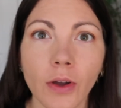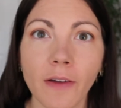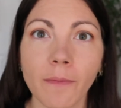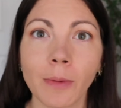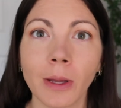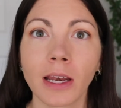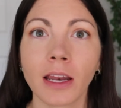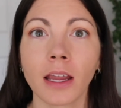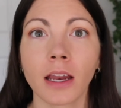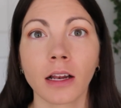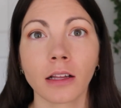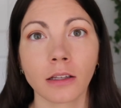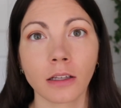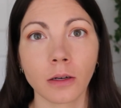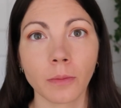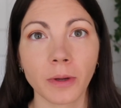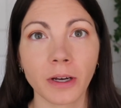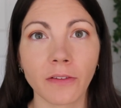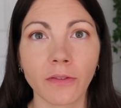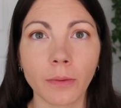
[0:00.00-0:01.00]
have been in a
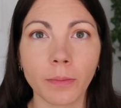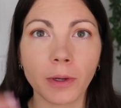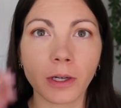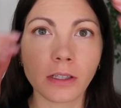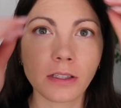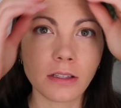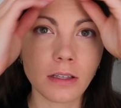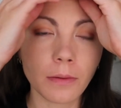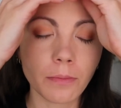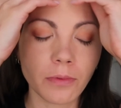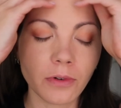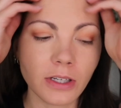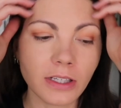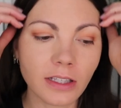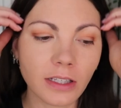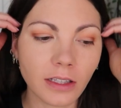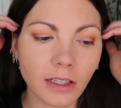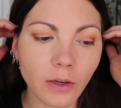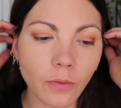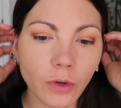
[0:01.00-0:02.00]
little bit of a book slump
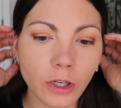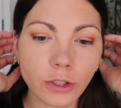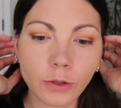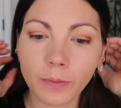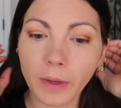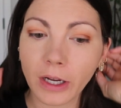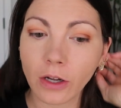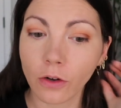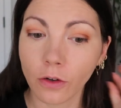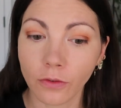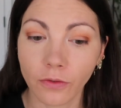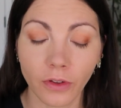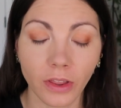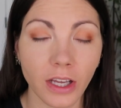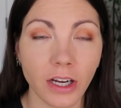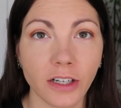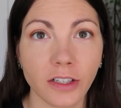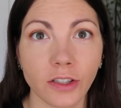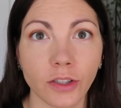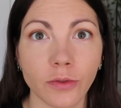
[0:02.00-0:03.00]
recently, which my goal for the
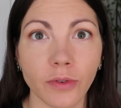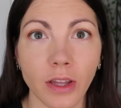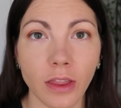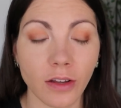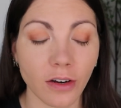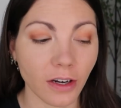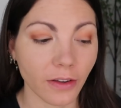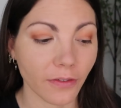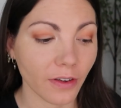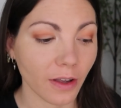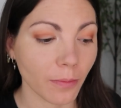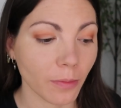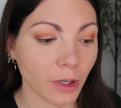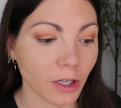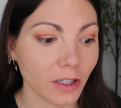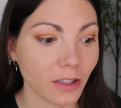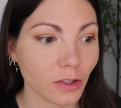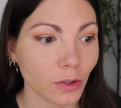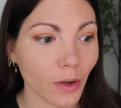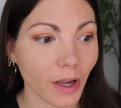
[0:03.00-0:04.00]
year is to read 35
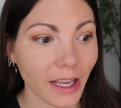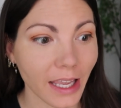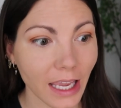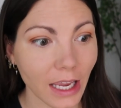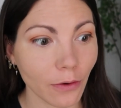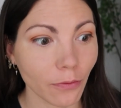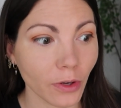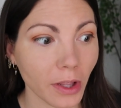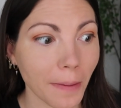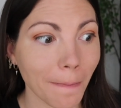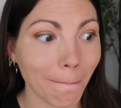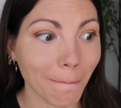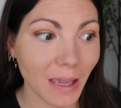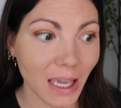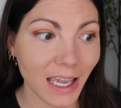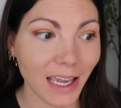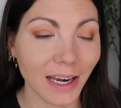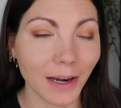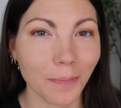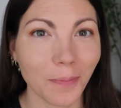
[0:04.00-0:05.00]
books. So I can't really
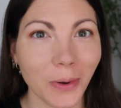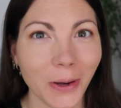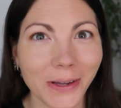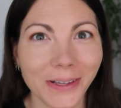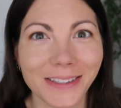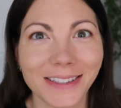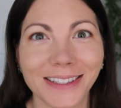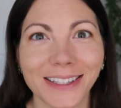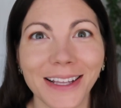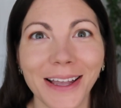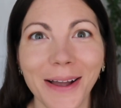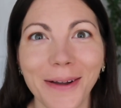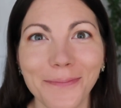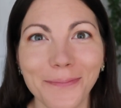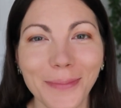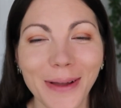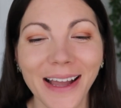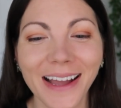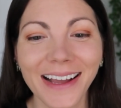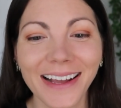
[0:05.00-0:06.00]
be in a book
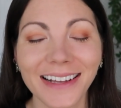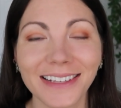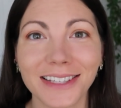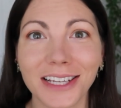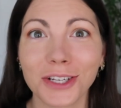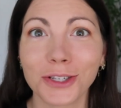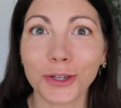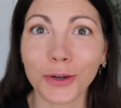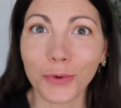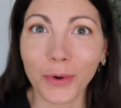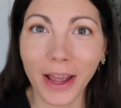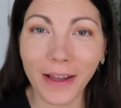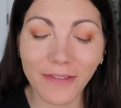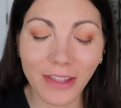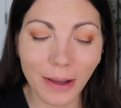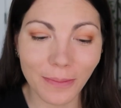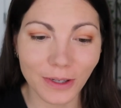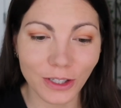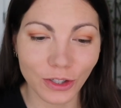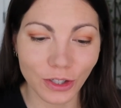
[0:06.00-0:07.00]
slump because I don't have
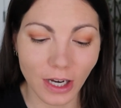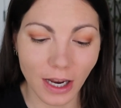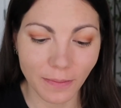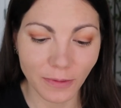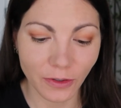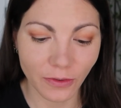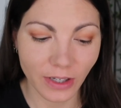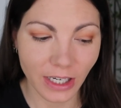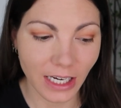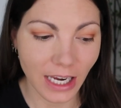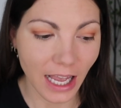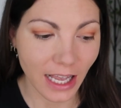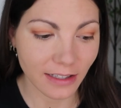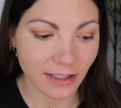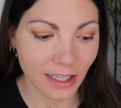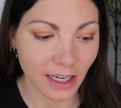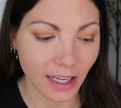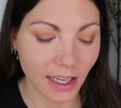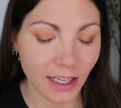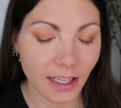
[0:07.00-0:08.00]
that much time to read as
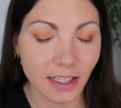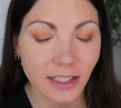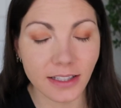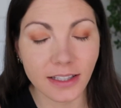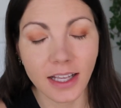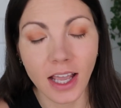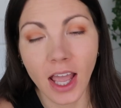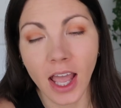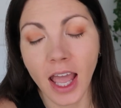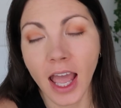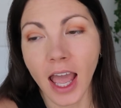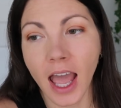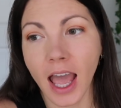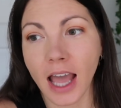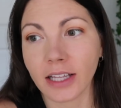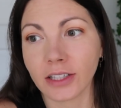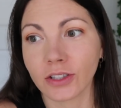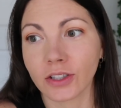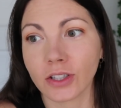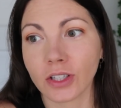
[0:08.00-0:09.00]
it is.
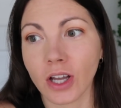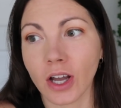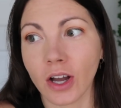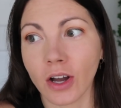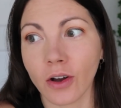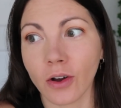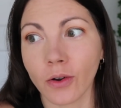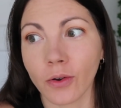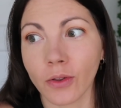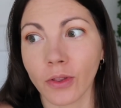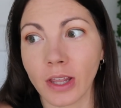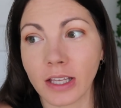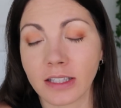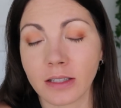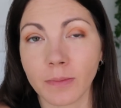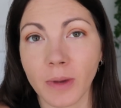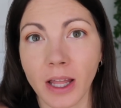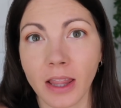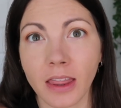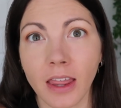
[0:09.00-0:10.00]
And so this
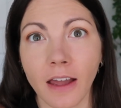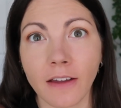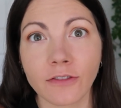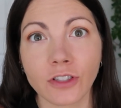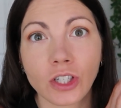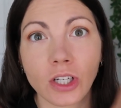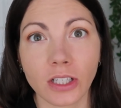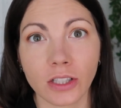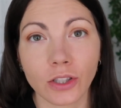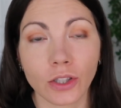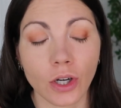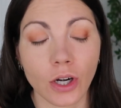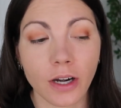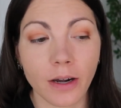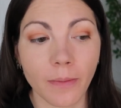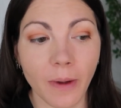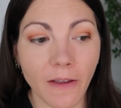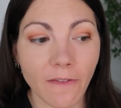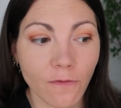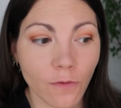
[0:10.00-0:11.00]
month I've just started
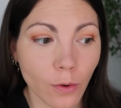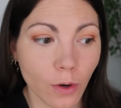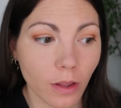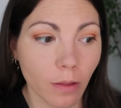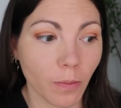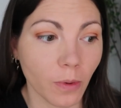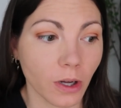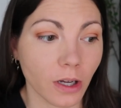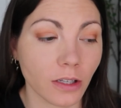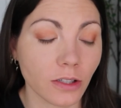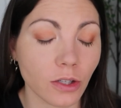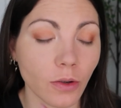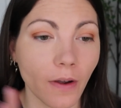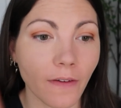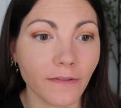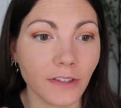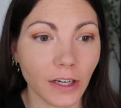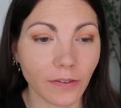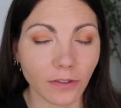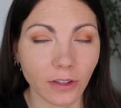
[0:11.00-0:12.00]
my 4th book. So
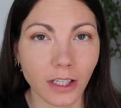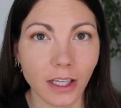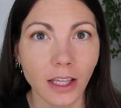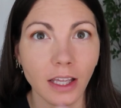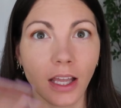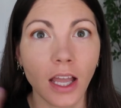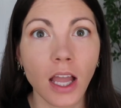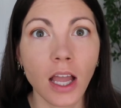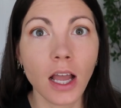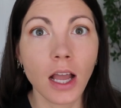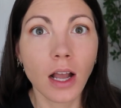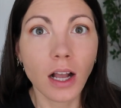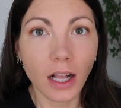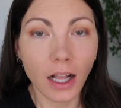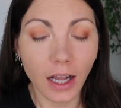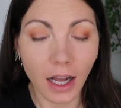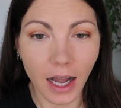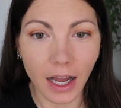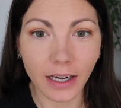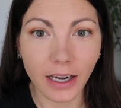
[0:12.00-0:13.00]
I've definitely
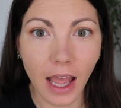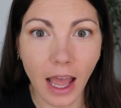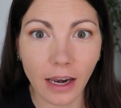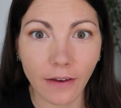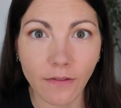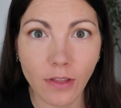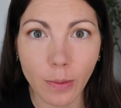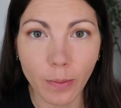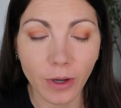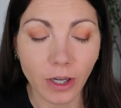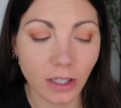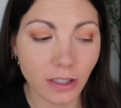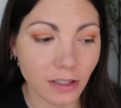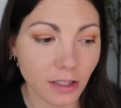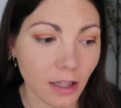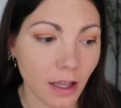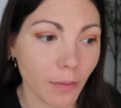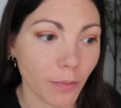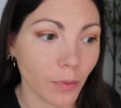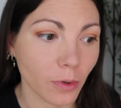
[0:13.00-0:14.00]
gotten out of the book
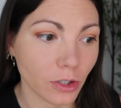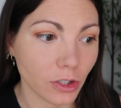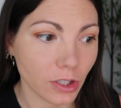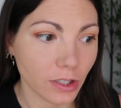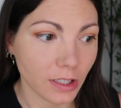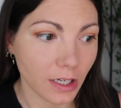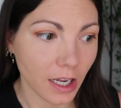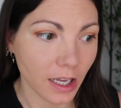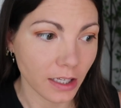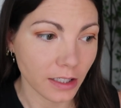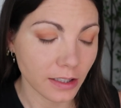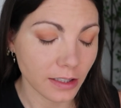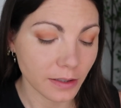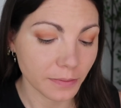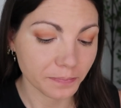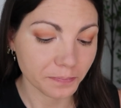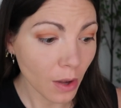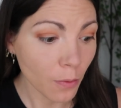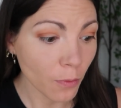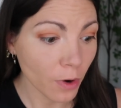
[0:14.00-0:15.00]
slump, which is nice.
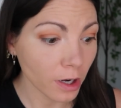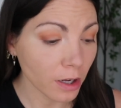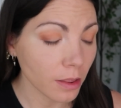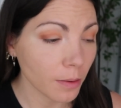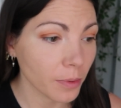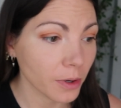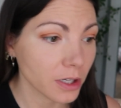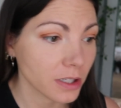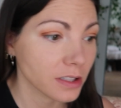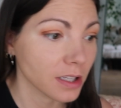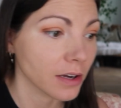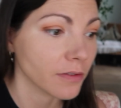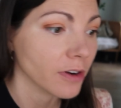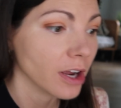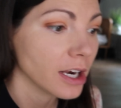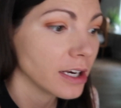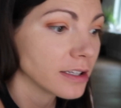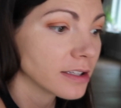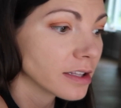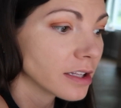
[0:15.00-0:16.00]
And one of the books I
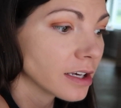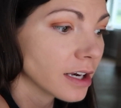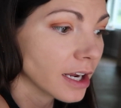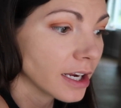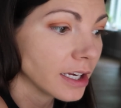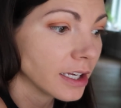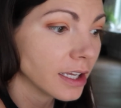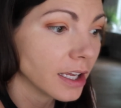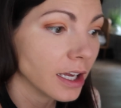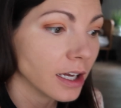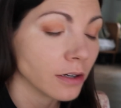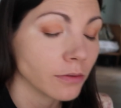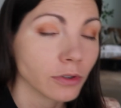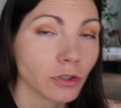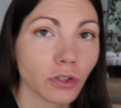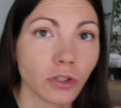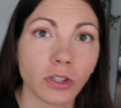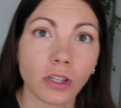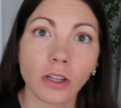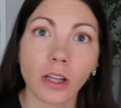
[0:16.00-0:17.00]
read is The Nightingale, which
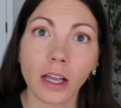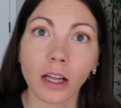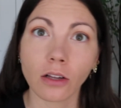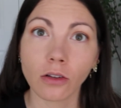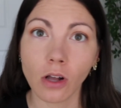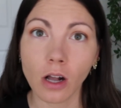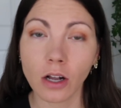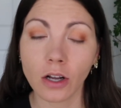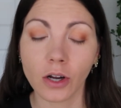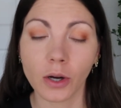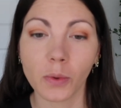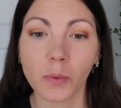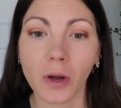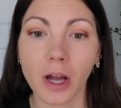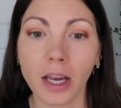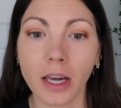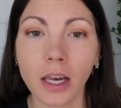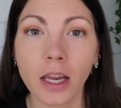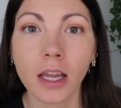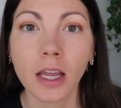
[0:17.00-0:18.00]
is like a longer
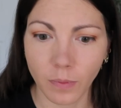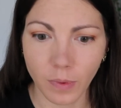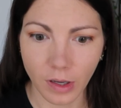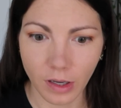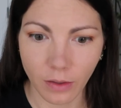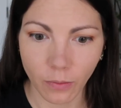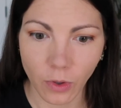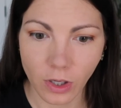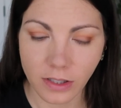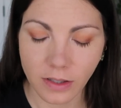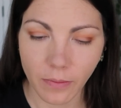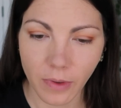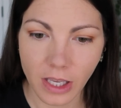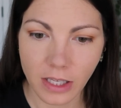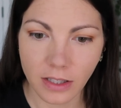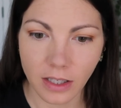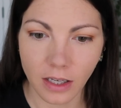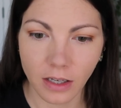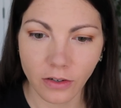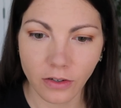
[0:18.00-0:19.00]
one, but was
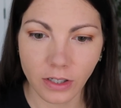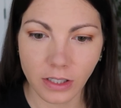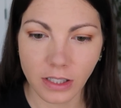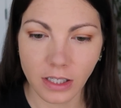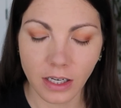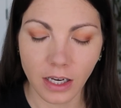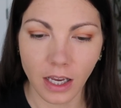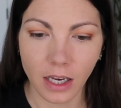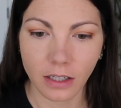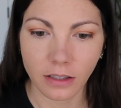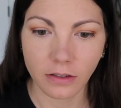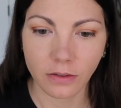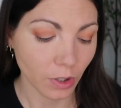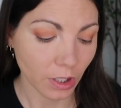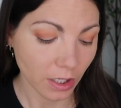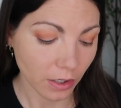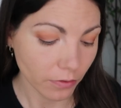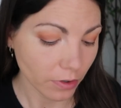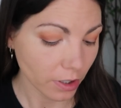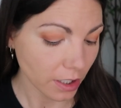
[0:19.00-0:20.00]
amazing. Kristen Hanna's
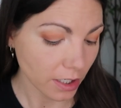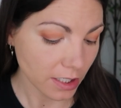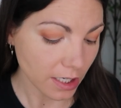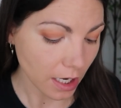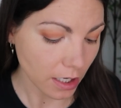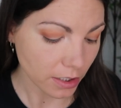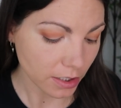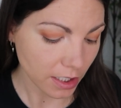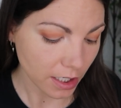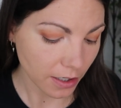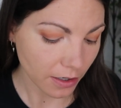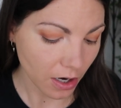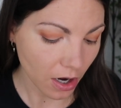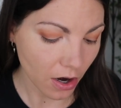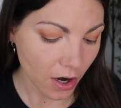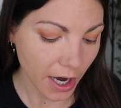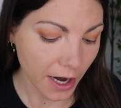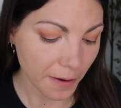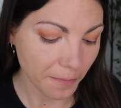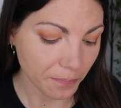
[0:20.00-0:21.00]
really, really talented. All
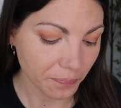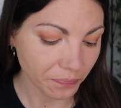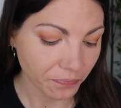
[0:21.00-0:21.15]
right,